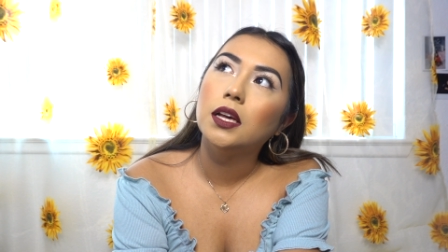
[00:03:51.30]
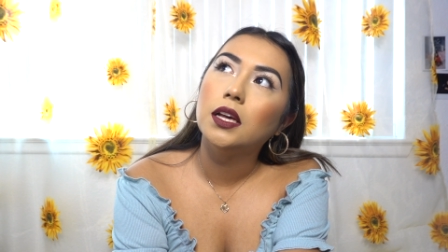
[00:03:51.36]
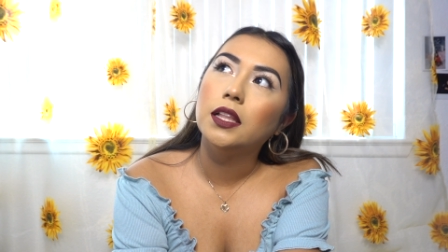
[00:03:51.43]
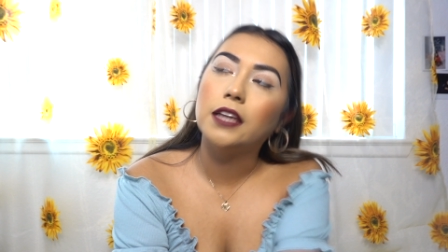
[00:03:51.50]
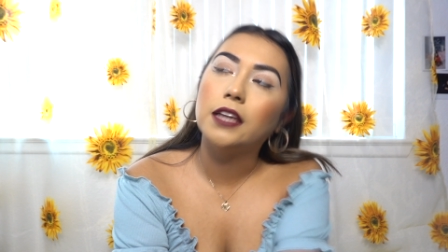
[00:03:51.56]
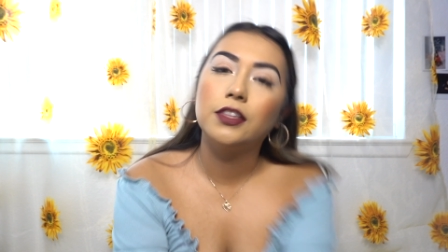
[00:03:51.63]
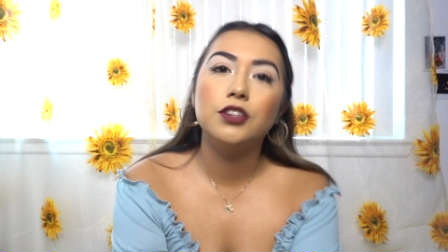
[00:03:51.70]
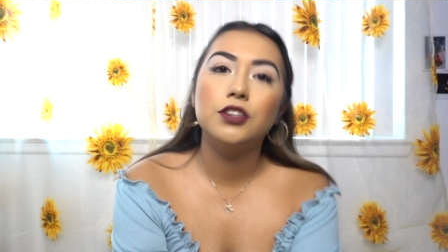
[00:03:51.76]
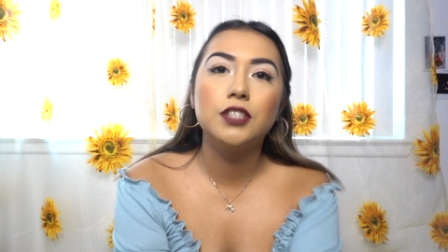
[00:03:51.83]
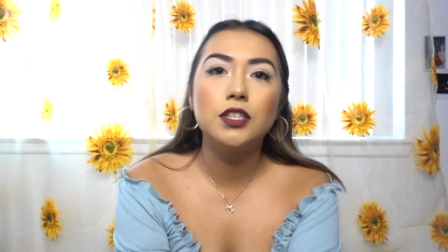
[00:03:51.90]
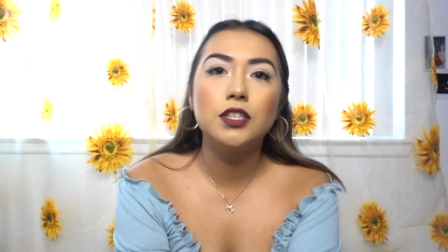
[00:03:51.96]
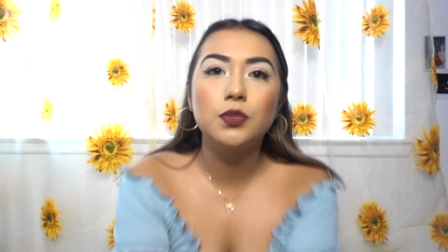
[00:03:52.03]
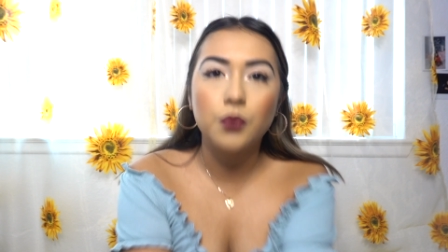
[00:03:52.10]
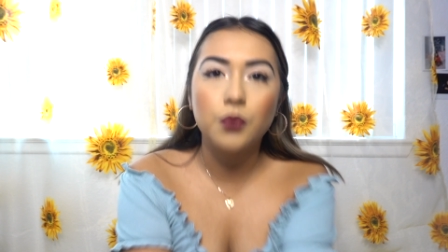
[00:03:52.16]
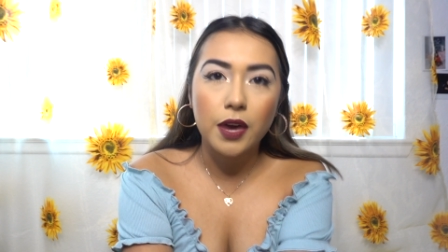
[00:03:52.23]
Like, there's
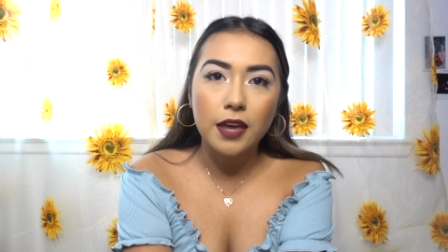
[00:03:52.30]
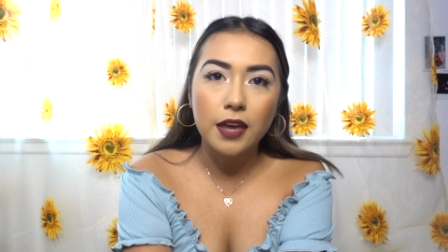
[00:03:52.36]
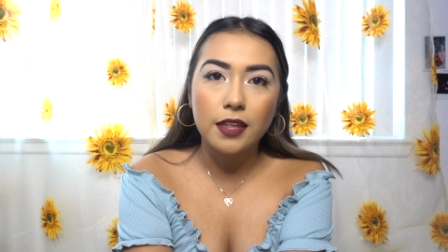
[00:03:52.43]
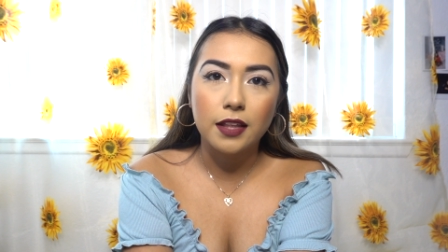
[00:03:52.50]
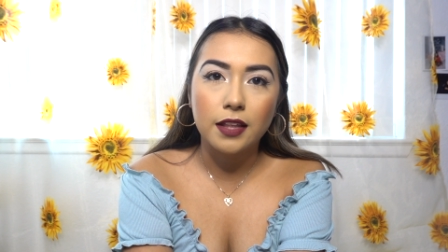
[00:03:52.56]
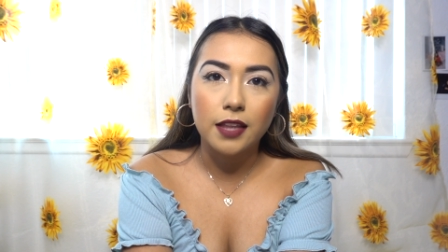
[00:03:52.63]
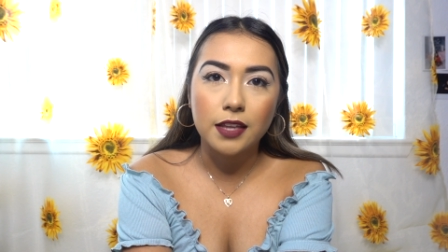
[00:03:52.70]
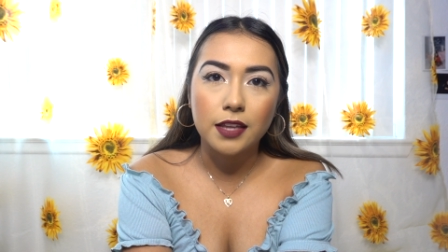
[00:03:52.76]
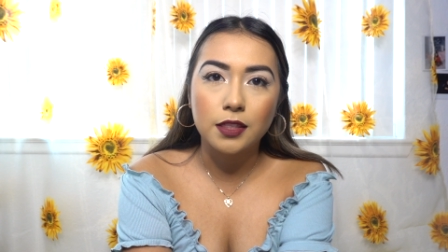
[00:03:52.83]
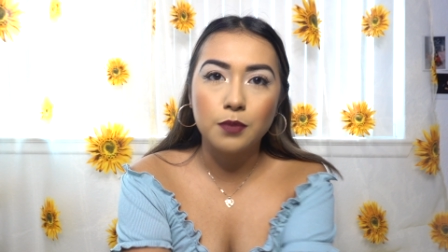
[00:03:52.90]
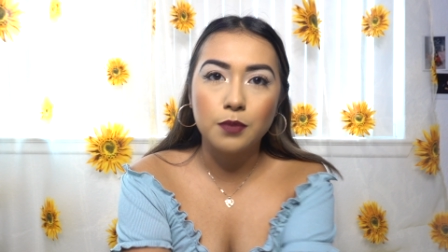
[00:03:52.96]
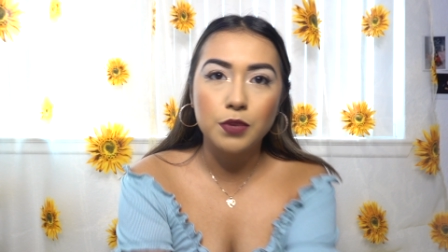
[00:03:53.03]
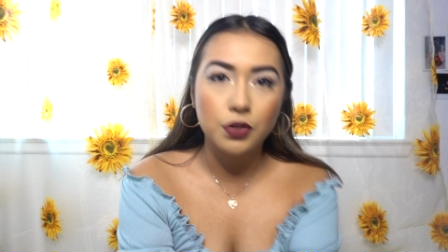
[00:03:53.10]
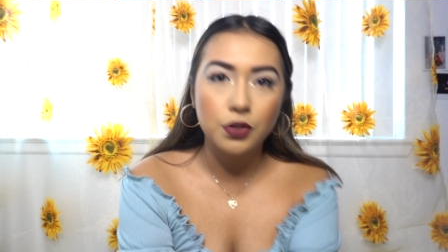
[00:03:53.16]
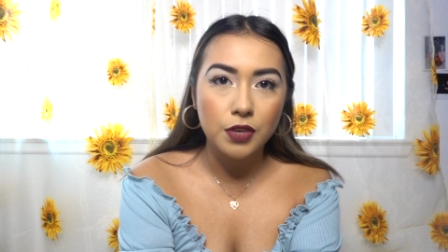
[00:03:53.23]
this way that like the
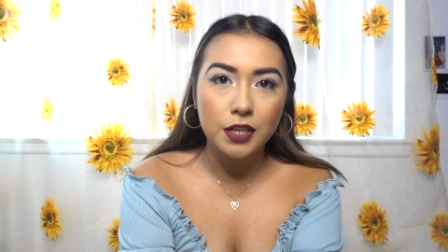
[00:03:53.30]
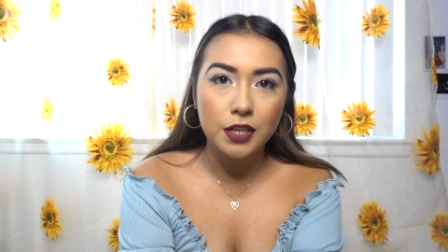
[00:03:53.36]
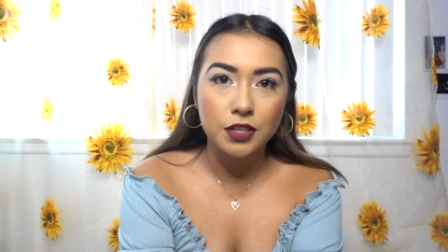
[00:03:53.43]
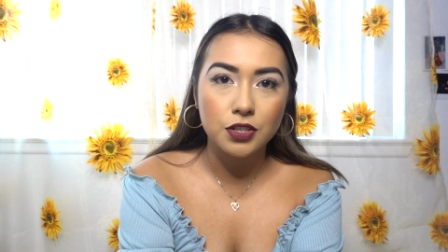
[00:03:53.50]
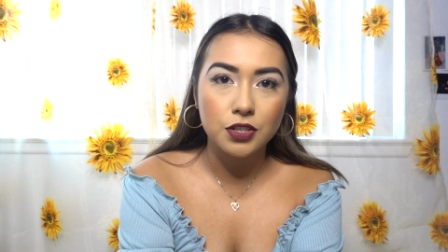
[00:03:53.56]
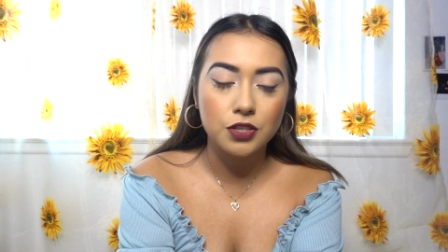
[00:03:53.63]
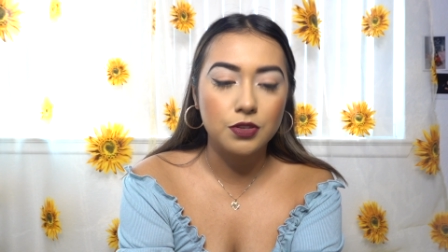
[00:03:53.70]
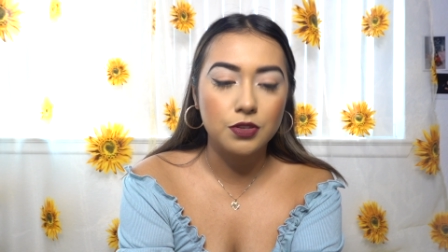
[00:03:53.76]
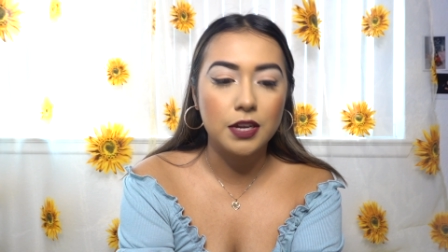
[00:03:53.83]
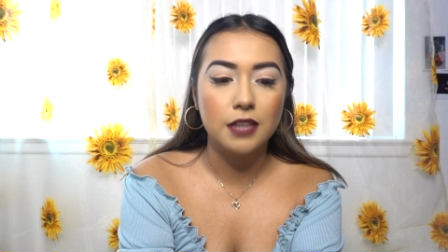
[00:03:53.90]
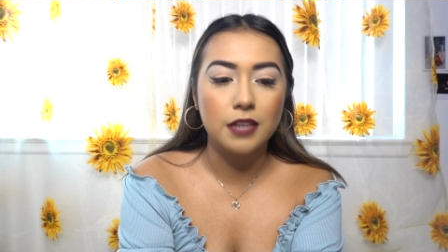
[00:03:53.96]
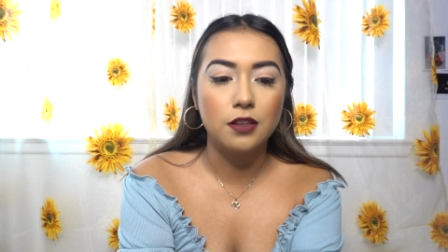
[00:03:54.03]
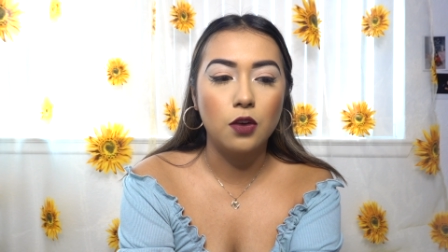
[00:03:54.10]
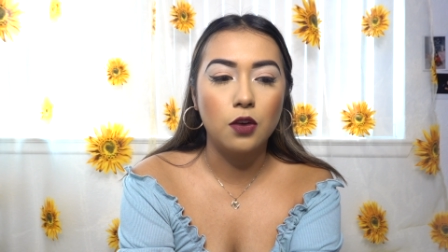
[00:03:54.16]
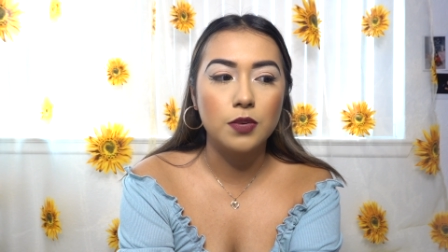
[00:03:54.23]
beauty industry
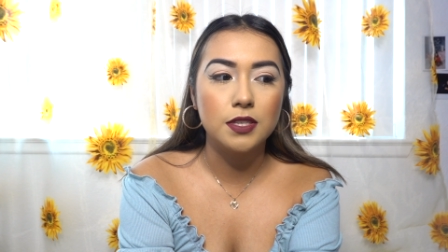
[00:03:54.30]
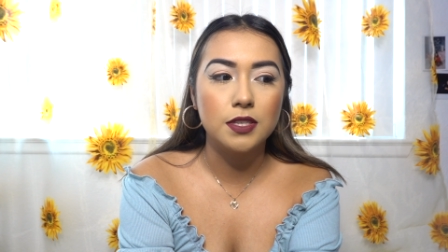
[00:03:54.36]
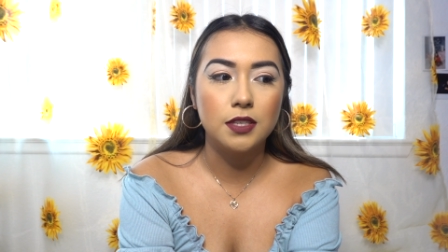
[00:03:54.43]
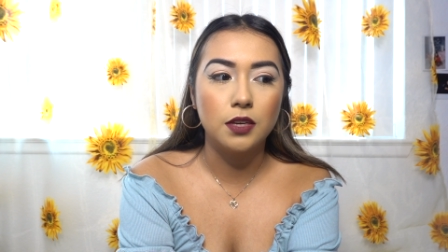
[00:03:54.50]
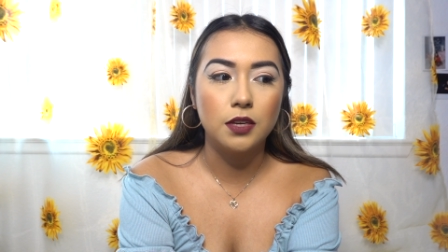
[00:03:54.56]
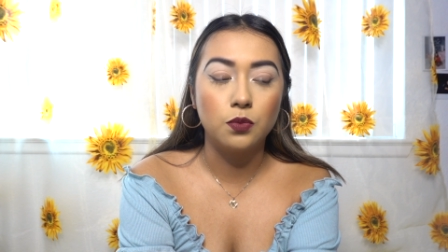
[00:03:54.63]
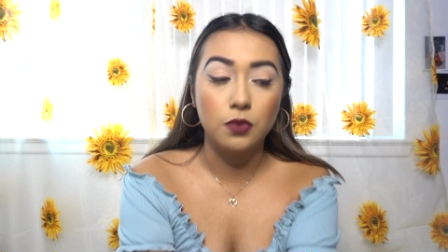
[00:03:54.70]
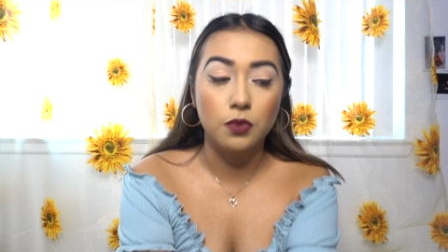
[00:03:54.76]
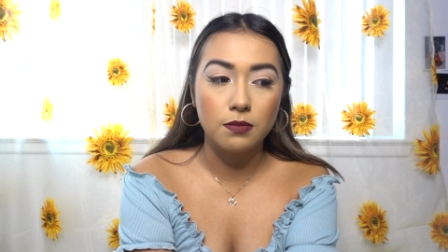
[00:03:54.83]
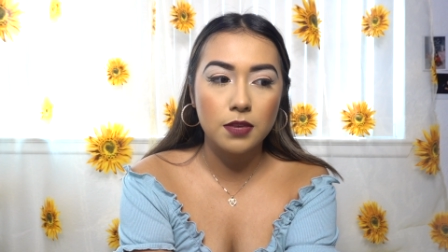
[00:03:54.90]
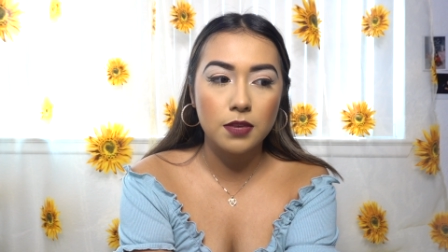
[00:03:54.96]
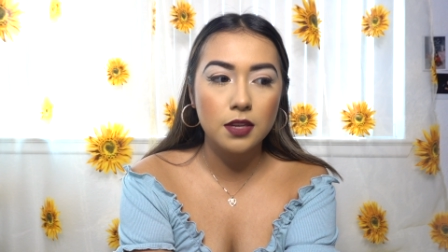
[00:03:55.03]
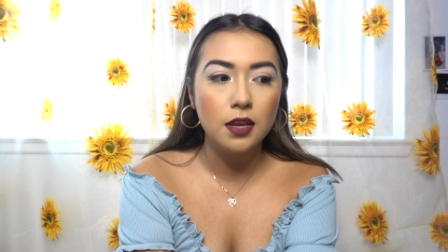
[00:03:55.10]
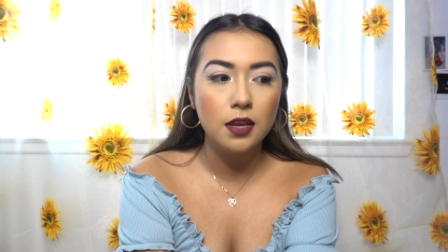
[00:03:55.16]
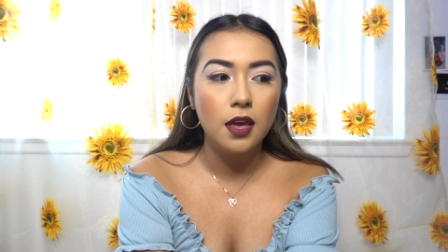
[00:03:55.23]
has always seen
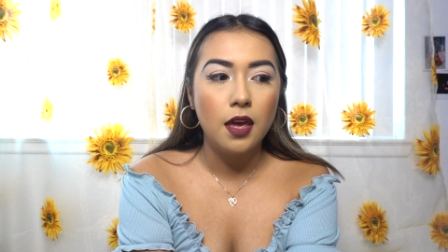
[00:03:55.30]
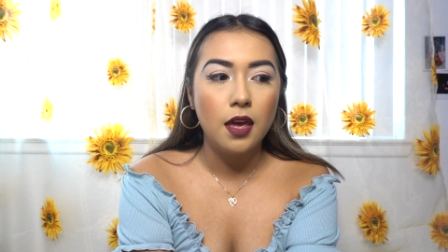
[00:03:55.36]
women